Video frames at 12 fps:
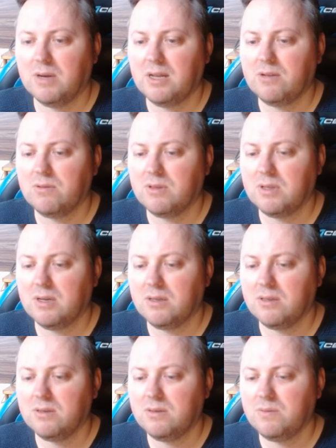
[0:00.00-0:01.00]
I don't like
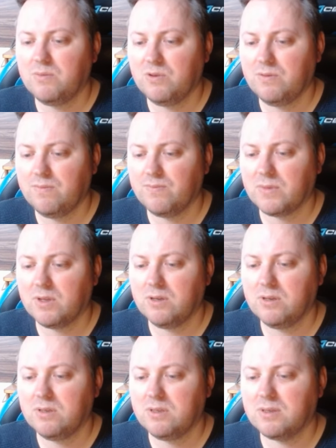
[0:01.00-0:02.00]
this move
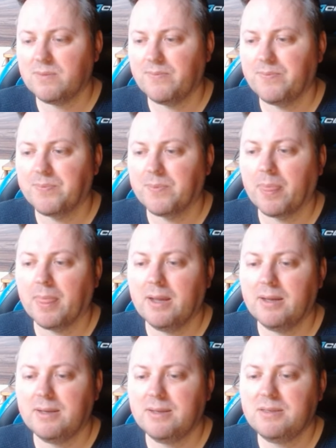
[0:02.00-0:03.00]
because
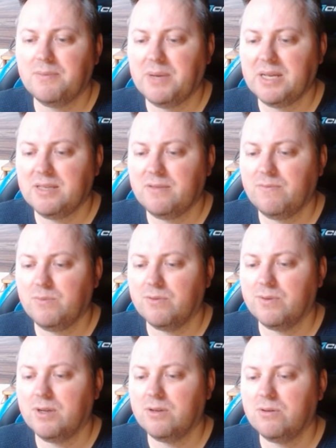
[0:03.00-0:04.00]
it's a passive
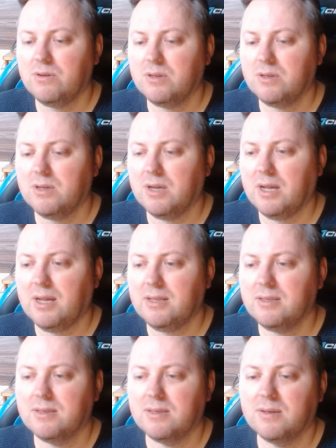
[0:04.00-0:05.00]
move, yeah. Rook
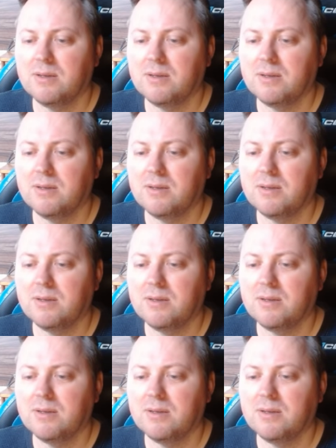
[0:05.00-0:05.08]
hates